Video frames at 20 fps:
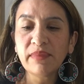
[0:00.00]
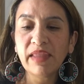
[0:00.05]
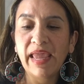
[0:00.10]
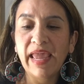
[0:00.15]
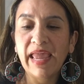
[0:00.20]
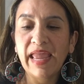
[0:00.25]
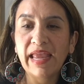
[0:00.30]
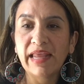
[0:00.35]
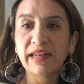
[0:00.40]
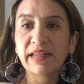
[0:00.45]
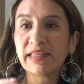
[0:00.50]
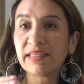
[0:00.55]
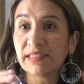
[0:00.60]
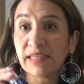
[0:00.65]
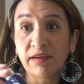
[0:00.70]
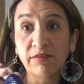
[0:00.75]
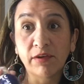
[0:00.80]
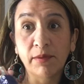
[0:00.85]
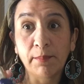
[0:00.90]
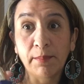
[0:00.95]
and these
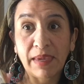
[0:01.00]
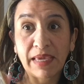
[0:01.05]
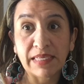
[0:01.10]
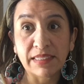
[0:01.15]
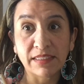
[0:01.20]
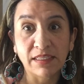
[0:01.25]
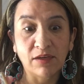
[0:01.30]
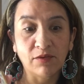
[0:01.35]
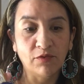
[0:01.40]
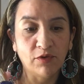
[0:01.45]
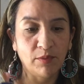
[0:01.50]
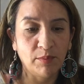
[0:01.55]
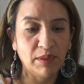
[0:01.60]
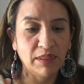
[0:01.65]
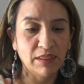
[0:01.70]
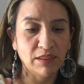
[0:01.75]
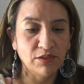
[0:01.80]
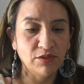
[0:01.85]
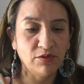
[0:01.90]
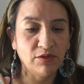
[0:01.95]
have amazing
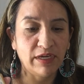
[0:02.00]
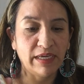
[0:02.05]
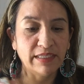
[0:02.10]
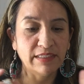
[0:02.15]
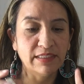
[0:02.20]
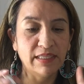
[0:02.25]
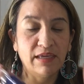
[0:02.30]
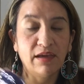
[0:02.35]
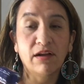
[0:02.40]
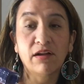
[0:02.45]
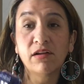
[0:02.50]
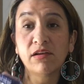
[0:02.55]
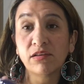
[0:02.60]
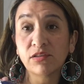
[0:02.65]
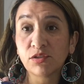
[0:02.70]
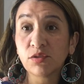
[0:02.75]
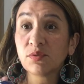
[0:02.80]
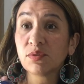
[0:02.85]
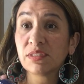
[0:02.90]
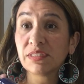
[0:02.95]
formulas, you guys. They are
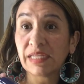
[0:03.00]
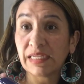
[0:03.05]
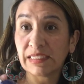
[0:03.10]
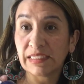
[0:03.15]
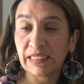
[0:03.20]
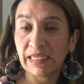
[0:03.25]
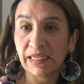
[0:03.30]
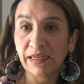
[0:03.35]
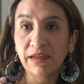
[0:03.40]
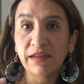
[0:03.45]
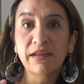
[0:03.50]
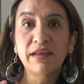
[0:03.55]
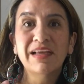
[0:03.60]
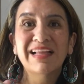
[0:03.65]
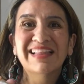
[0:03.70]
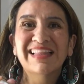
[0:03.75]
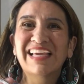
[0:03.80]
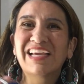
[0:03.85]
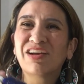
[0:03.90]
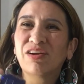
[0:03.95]
also scented,
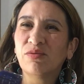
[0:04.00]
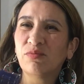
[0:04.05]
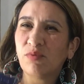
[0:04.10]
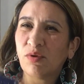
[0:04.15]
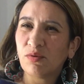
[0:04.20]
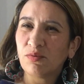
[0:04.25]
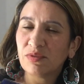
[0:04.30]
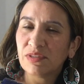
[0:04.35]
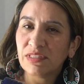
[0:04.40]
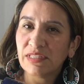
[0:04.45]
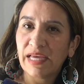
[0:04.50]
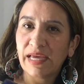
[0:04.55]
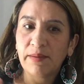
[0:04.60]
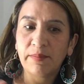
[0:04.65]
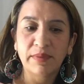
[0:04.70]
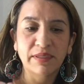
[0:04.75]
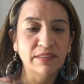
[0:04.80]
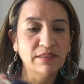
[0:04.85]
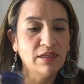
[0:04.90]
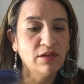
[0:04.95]
like a rose scent,
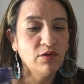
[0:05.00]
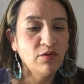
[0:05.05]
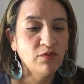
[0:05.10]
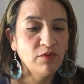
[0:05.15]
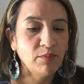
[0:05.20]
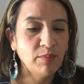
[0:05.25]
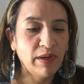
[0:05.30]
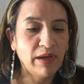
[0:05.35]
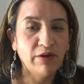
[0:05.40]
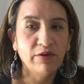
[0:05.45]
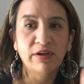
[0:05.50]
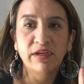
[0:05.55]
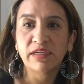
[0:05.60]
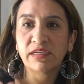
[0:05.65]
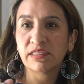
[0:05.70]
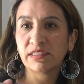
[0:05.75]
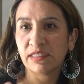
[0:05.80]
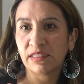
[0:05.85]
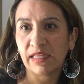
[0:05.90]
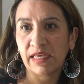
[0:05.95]
but it's not overpowering,
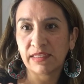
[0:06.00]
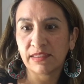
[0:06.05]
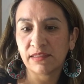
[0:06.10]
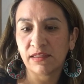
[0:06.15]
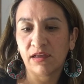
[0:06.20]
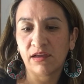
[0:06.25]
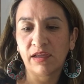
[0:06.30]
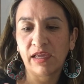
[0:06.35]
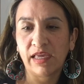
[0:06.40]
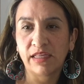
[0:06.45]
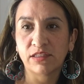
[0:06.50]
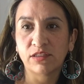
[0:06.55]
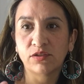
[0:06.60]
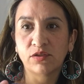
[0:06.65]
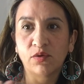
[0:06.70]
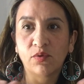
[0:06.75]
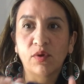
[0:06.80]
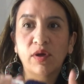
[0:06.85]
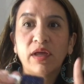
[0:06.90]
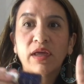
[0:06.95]
doesn't last long. And
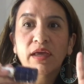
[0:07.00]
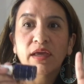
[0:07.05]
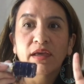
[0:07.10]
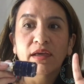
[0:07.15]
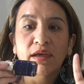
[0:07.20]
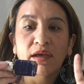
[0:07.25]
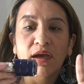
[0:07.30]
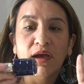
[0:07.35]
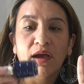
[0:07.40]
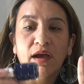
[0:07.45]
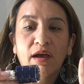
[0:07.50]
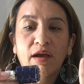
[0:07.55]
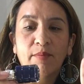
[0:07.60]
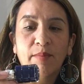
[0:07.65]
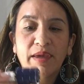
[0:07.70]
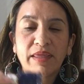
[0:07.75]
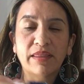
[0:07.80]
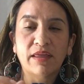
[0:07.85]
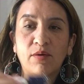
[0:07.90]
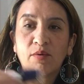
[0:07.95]
so
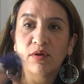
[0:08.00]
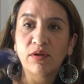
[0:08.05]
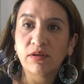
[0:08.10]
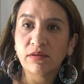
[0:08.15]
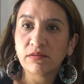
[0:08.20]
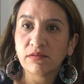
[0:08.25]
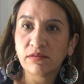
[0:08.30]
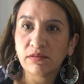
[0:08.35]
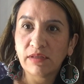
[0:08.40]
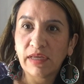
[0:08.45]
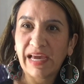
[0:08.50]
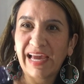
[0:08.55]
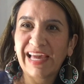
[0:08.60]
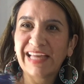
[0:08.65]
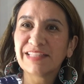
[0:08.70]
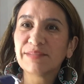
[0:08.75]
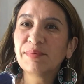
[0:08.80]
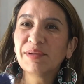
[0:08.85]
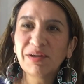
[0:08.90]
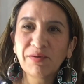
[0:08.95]
I thought, well,
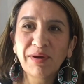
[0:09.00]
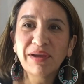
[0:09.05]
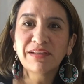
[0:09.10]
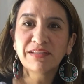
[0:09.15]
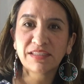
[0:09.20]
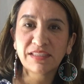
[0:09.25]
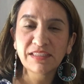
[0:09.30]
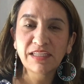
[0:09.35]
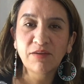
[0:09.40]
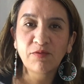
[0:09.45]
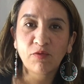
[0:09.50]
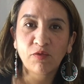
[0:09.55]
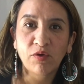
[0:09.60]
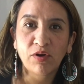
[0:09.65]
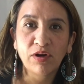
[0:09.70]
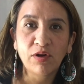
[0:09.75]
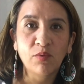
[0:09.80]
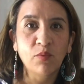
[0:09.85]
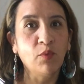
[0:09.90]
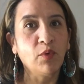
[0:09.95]
it's been a while since I've
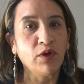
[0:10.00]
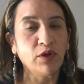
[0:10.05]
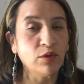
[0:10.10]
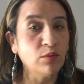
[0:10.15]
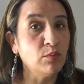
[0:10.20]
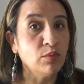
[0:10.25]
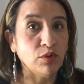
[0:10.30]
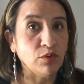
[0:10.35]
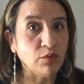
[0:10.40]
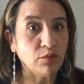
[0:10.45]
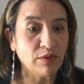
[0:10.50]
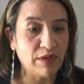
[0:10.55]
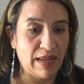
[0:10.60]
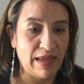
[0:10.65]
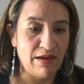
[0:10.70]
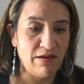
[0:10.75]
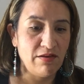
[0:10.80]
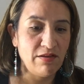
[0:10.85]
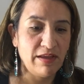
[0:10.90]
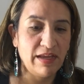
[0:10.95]
worn a royal blue nail,